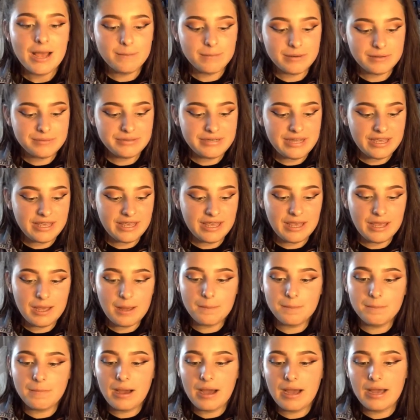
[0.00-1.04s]
going to be taking
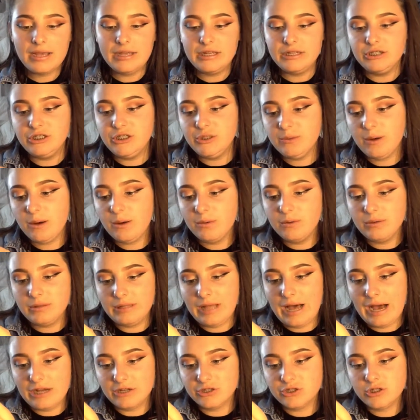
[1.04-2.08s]
my Duo
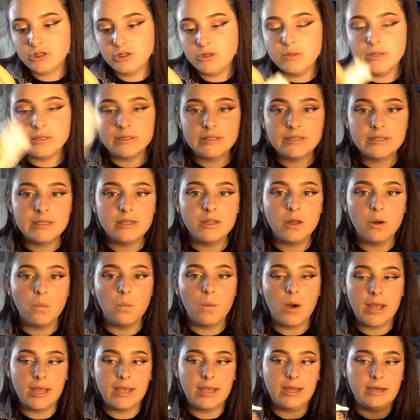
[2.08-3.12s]
Lash Glue. This is in the
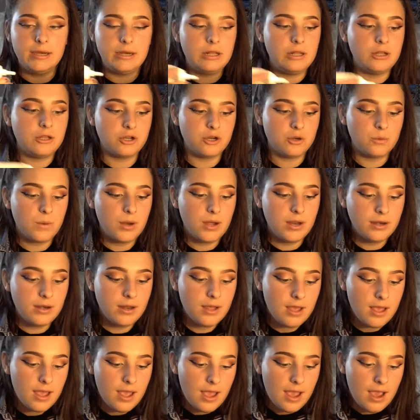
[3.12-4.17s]
white and clear one.
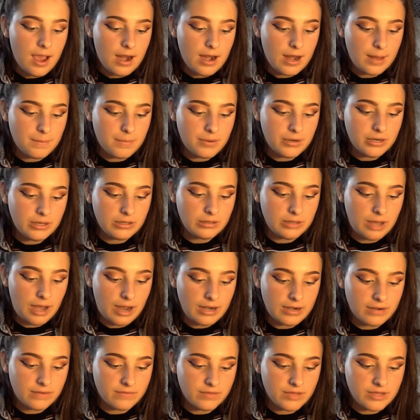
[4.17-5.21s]
And I put a
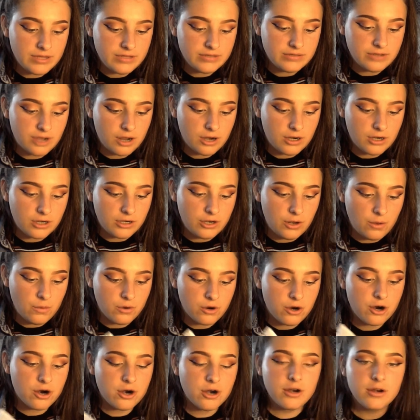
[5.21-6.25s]
line of this on a note
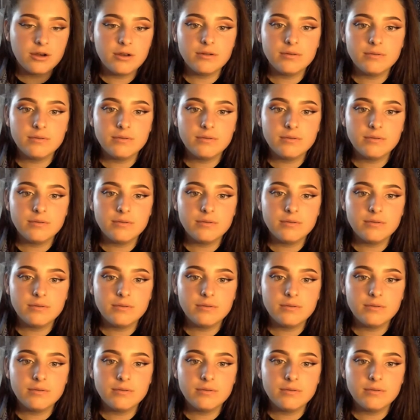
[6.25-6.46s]
card.